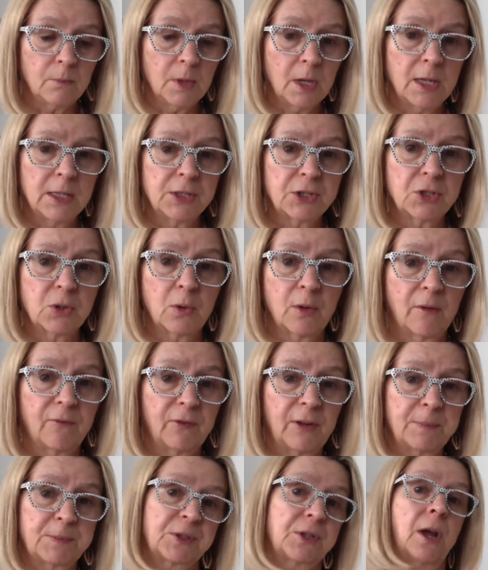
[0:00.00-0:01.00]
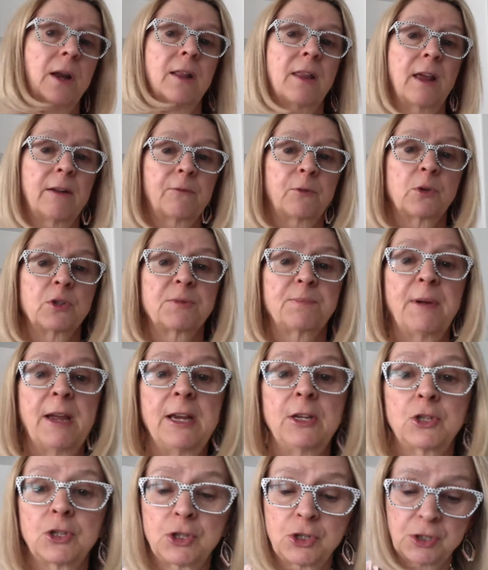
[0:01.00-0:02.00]
And so the flip side of that first
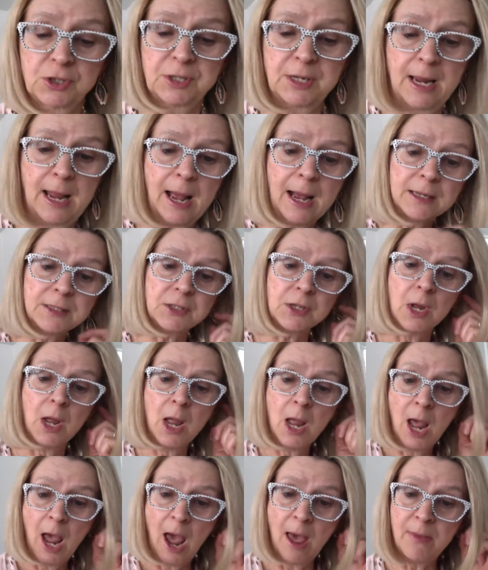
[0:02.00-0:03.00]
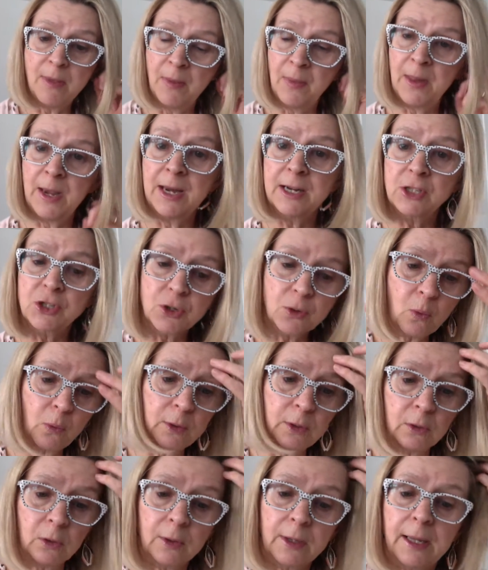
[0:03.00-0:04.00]
page is just the ads. And then the next, you're going
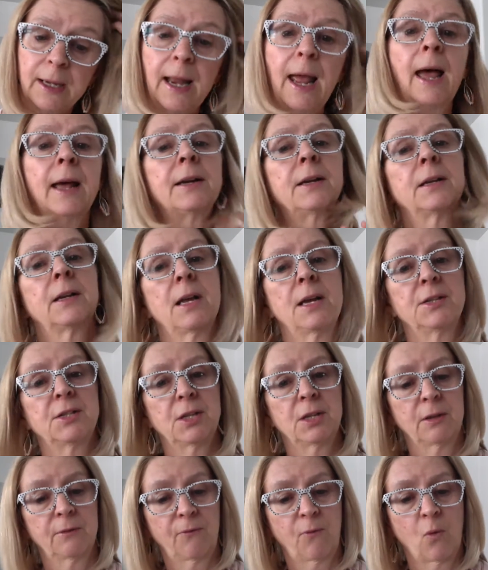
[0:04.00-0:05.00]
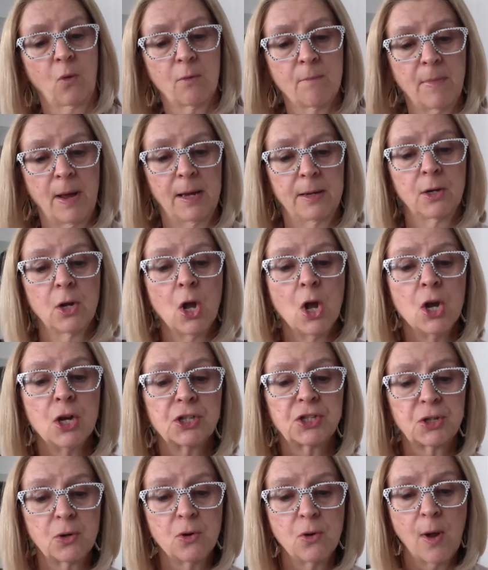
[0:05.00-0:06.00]
to look at analyzing the format.
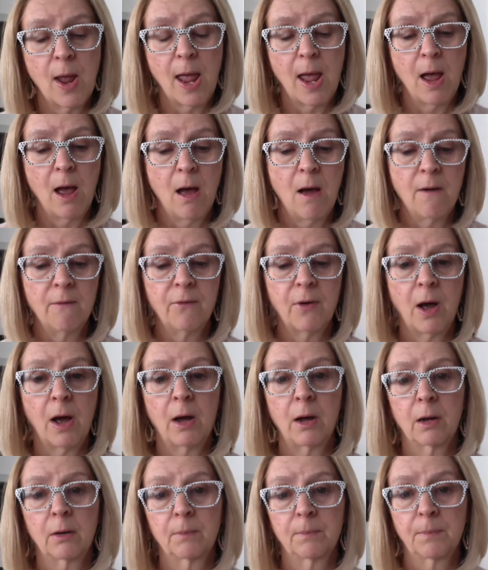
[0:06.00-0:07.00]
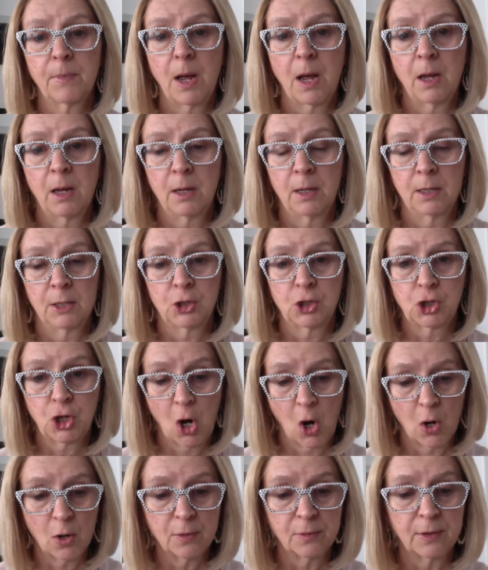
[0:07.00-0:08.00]
So you have
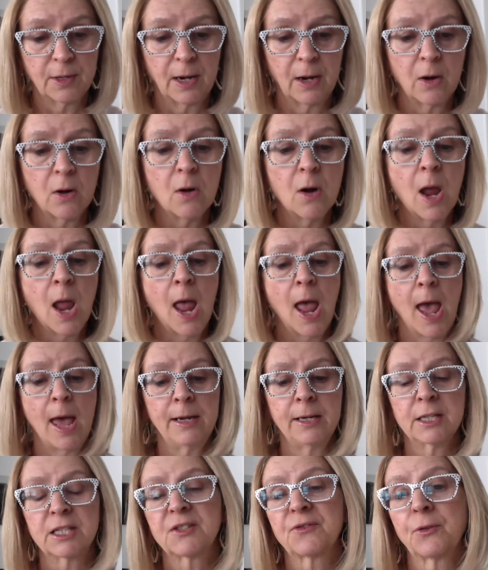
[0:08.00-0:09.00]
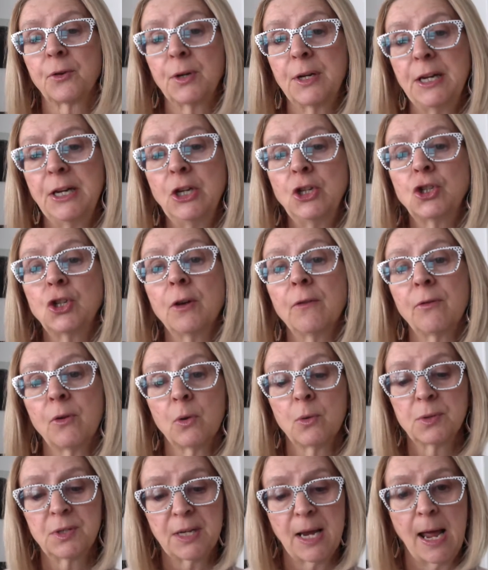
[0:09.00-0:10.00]
chart there, and it's for each of
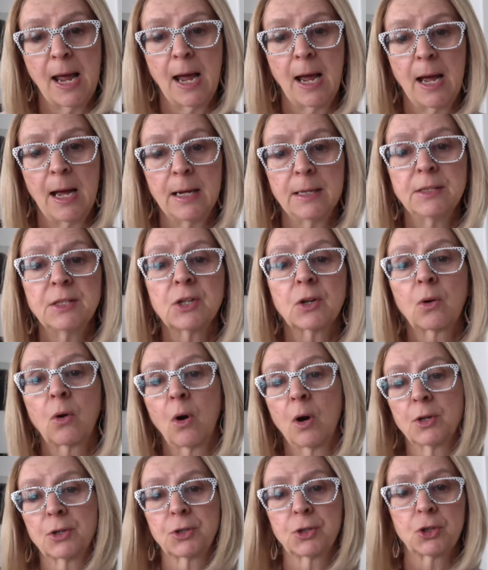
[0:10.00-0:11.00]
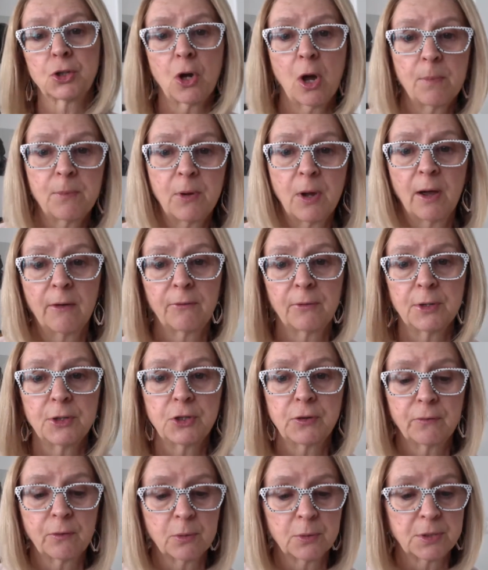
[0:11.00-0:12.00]
those ads. Across the top you have for
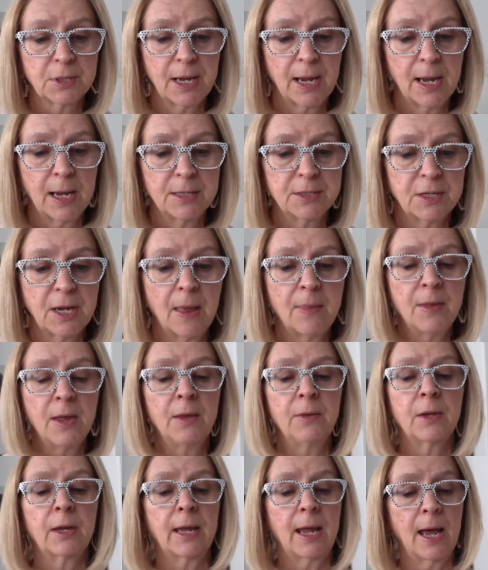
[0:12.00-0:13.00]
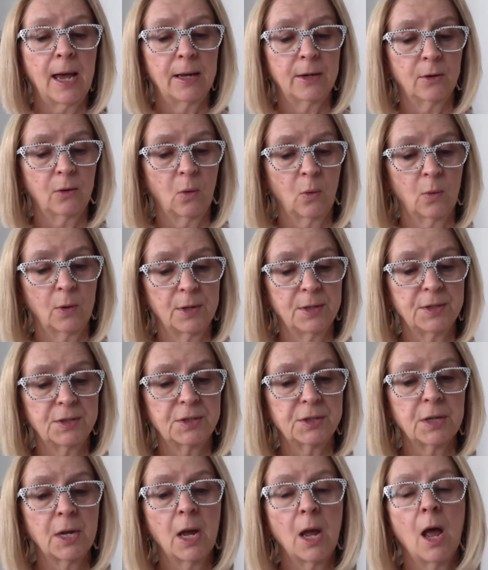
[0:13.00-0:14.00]
each of those ads, and then the categories